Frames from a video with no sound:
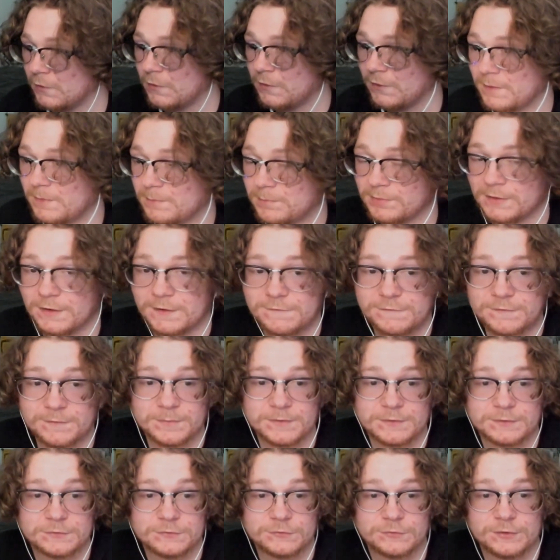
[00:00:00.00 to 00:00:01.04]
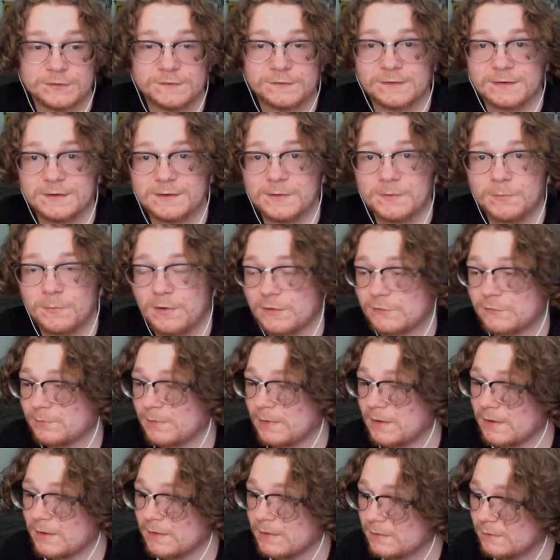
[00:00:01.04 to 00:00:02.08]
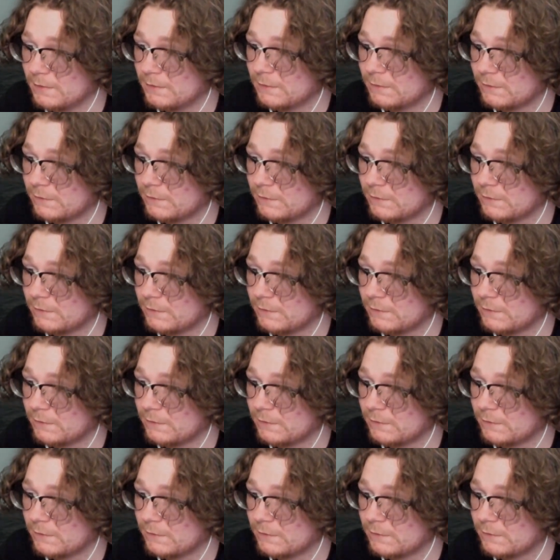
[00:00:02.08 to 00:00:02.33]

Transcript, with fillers: All the blood from the streets, I need to wash my hands.